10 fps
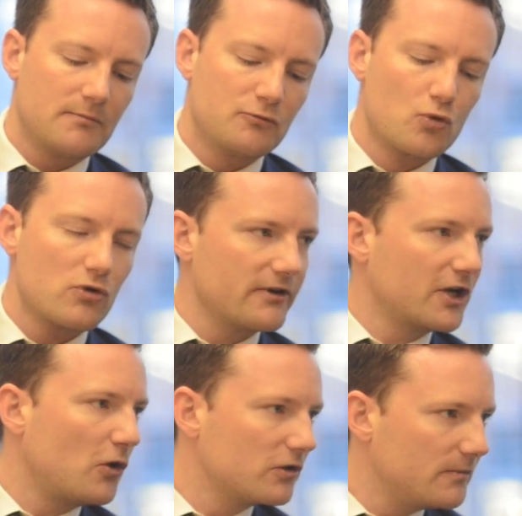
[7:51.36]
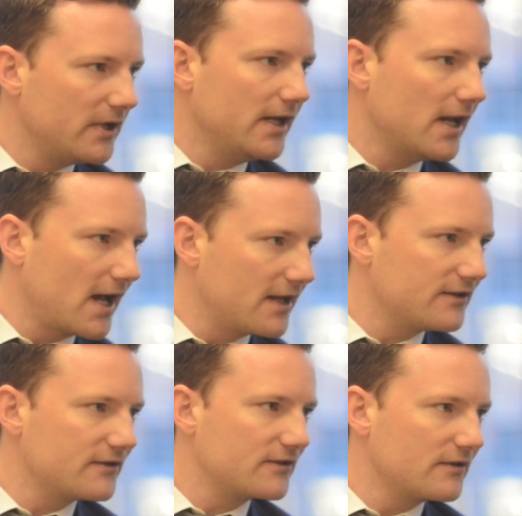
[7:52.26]
broader economy
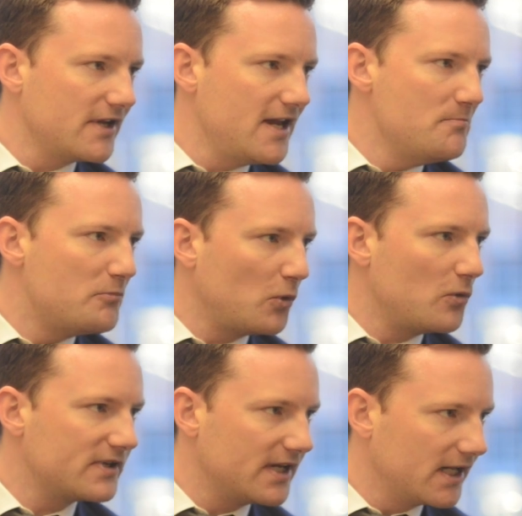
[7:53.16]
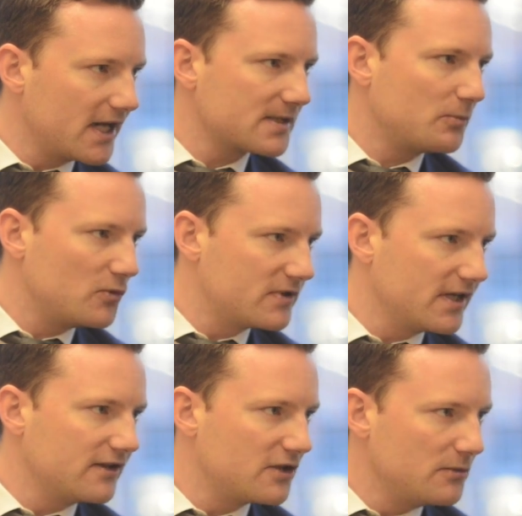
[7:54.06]
and importing and
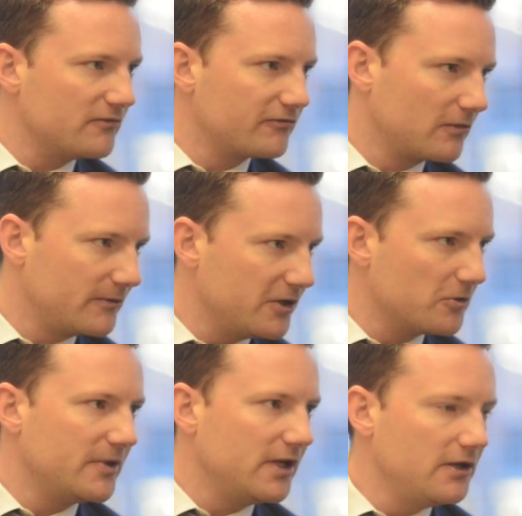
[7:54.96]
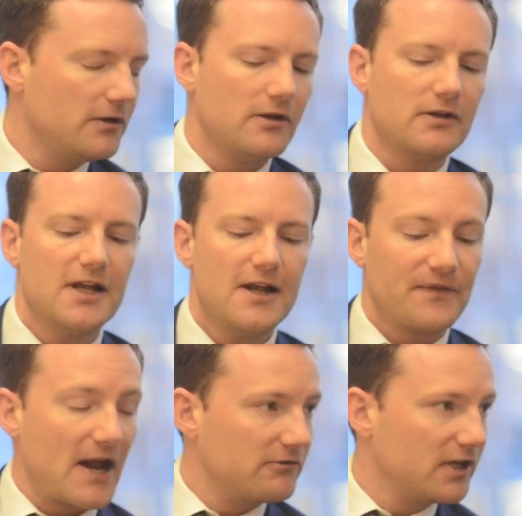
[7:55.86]
exporting to and from the European Union,
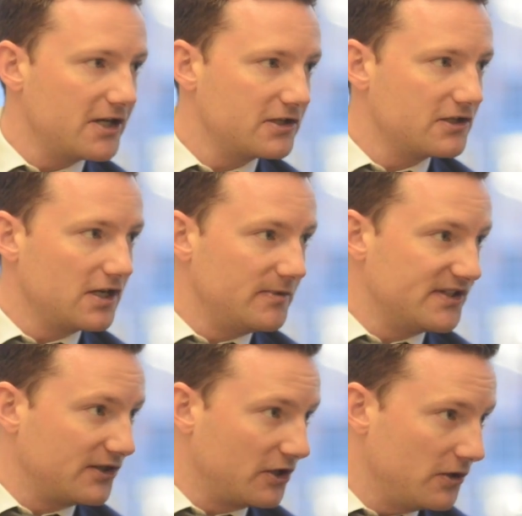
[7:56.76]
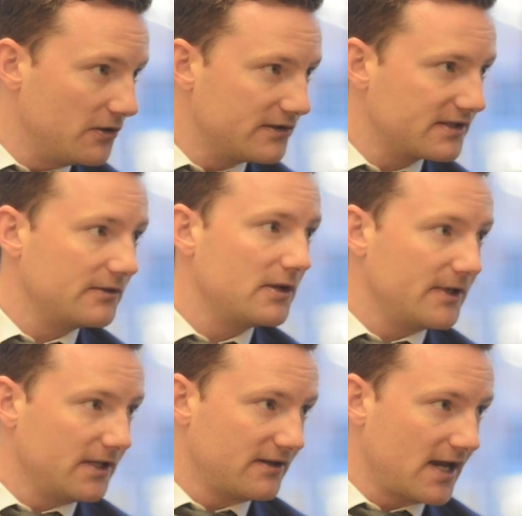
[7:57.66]
that relationship is secured, so
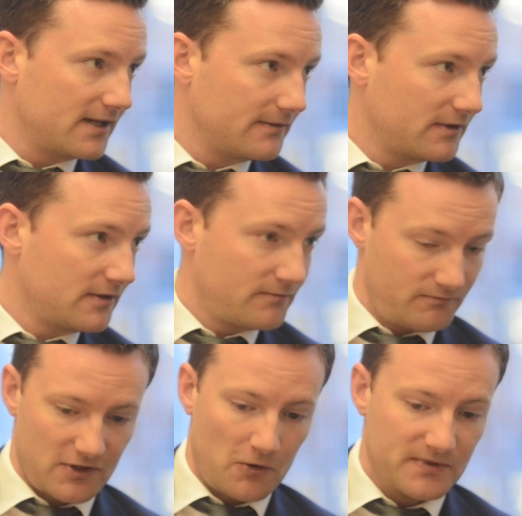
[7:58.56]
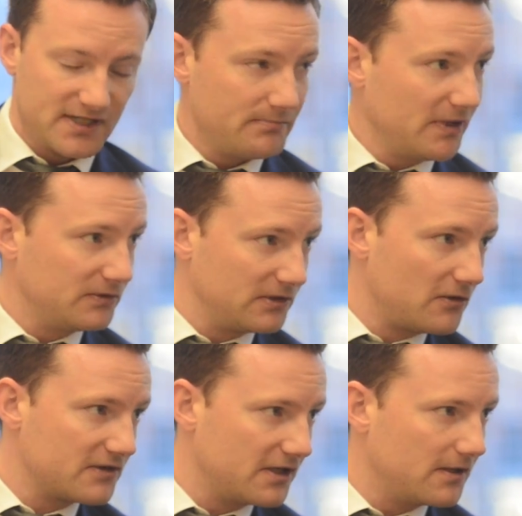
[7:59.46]
knowing that obviously builds
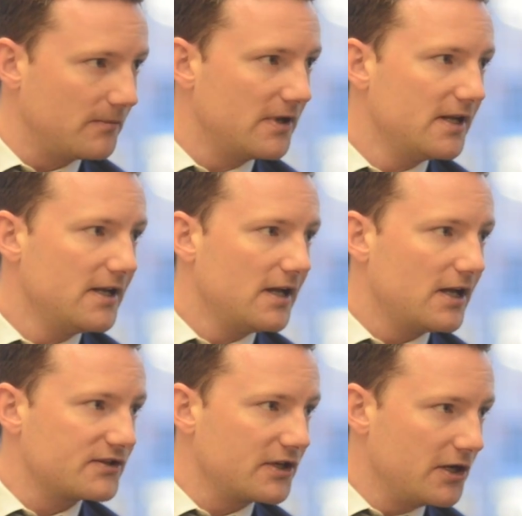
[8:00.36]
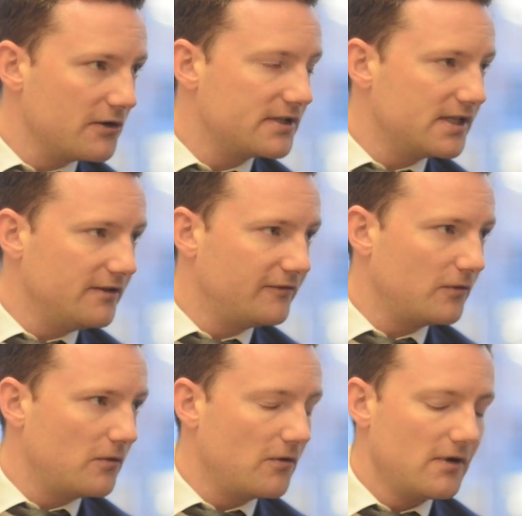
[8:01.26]
long-term security
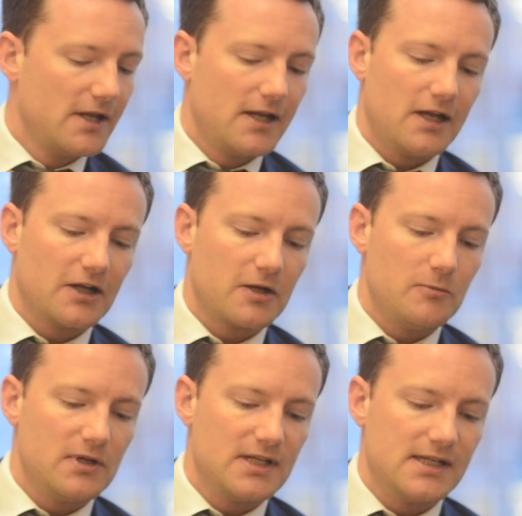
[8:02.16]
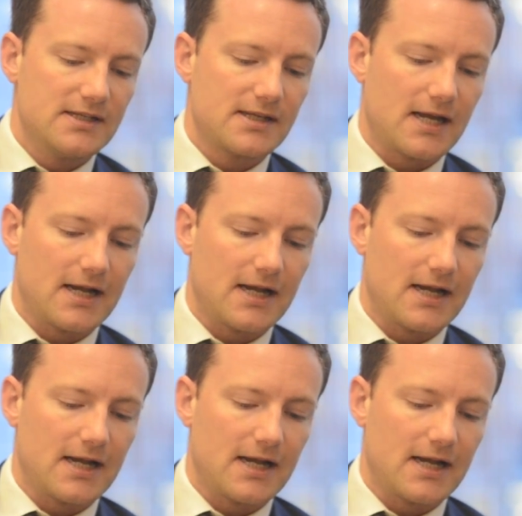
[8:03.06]
for communities